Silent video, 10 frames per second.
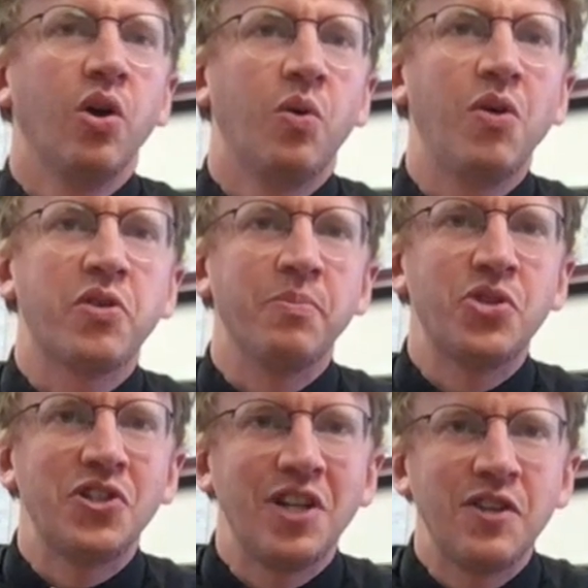Welcome
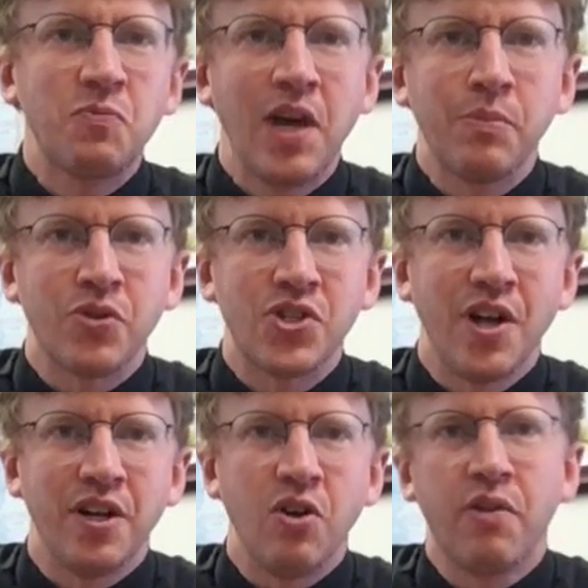to today's Bible
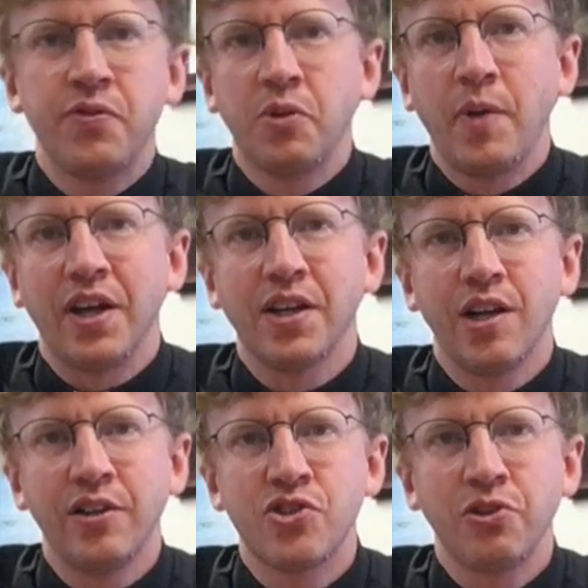study offered by
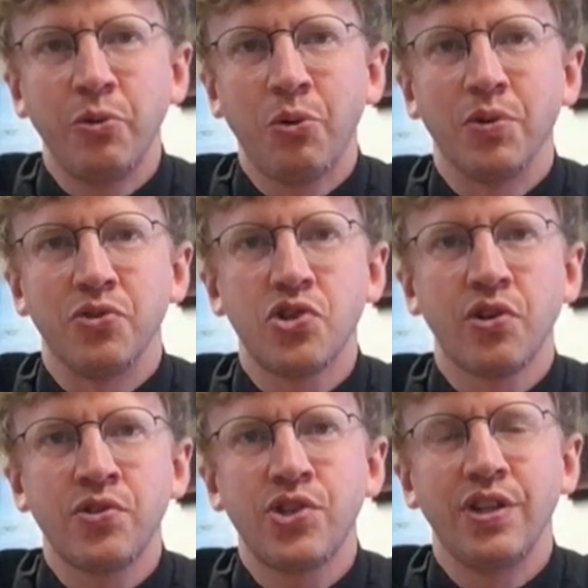College Lutheran
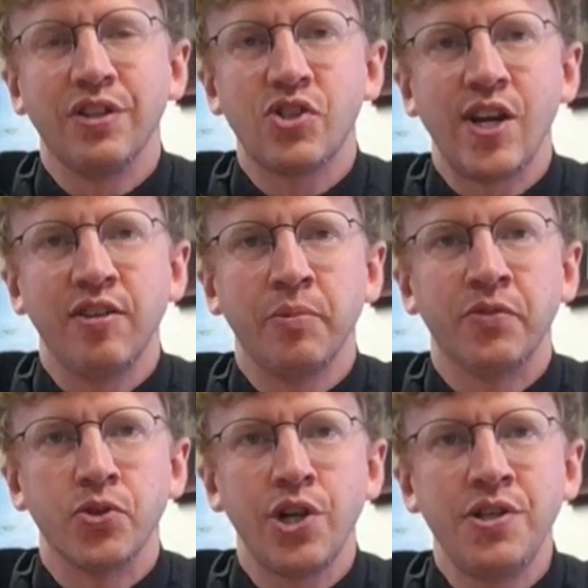Church in Salem,
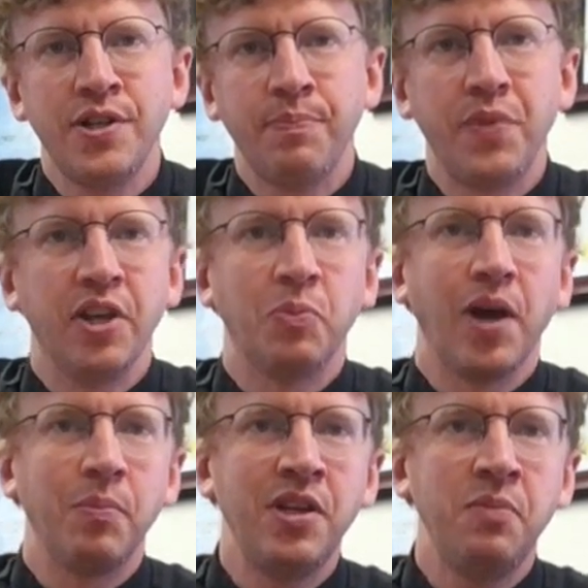Virginia, and
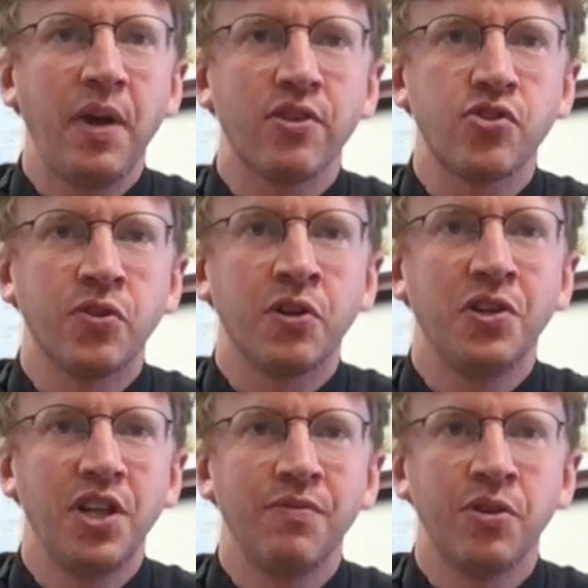by me, Pastor
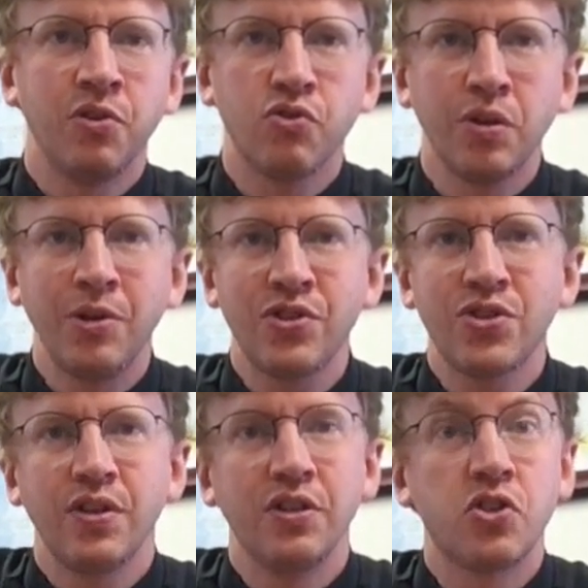David
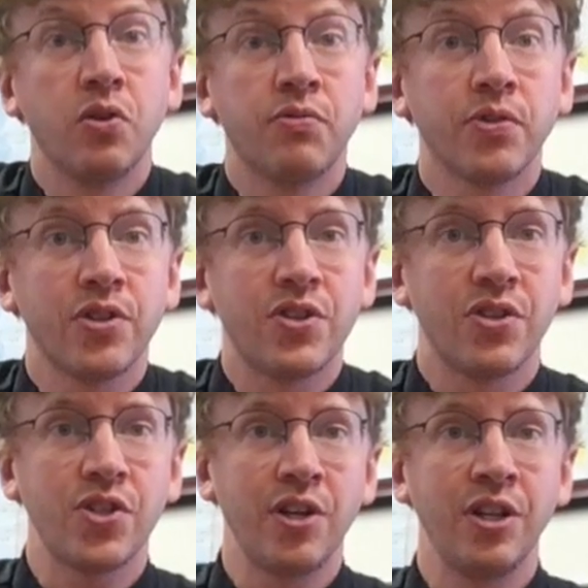Drebus. It's good for us to
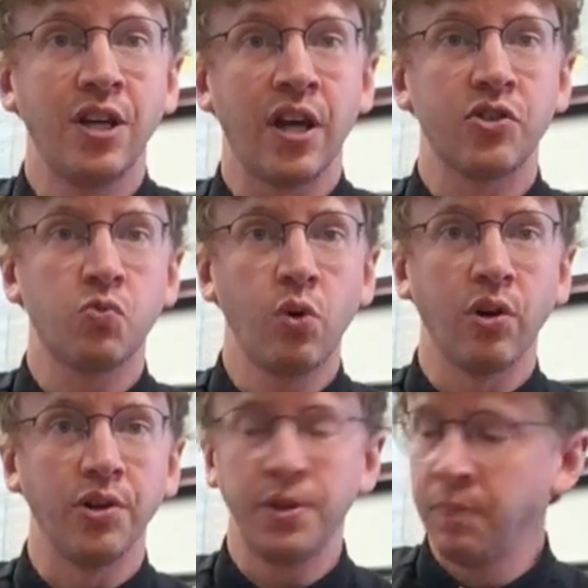study God's
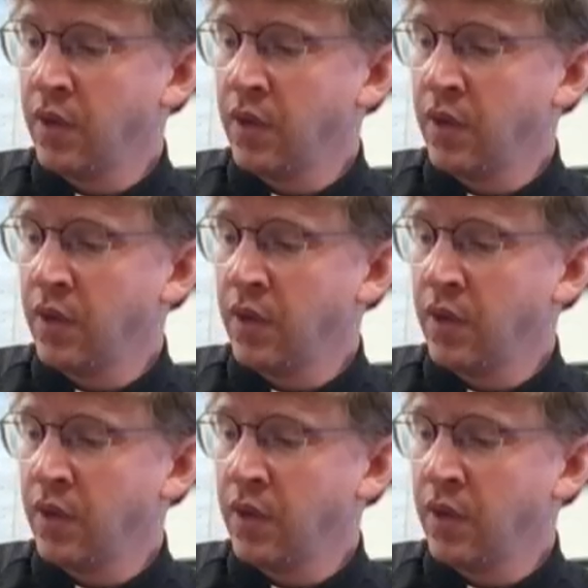Word.